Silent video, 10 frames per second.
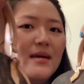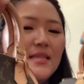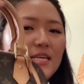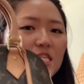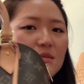
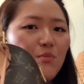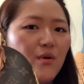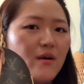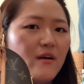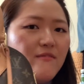This is
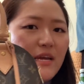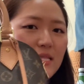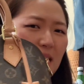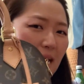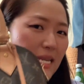more of a
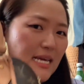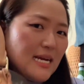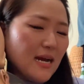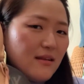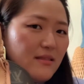lady
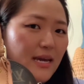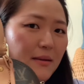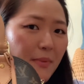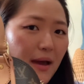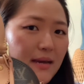kind of
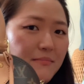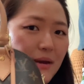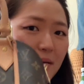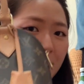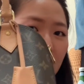like bag in my
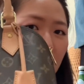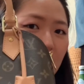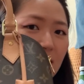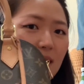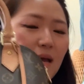
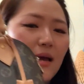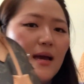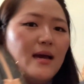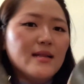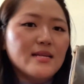opinion,
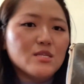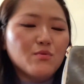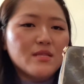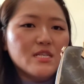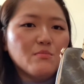and this
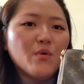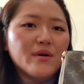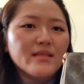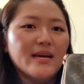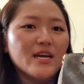one is
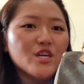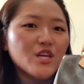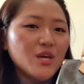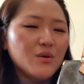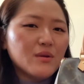more like
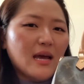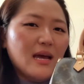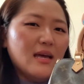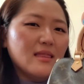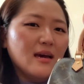cute
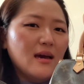and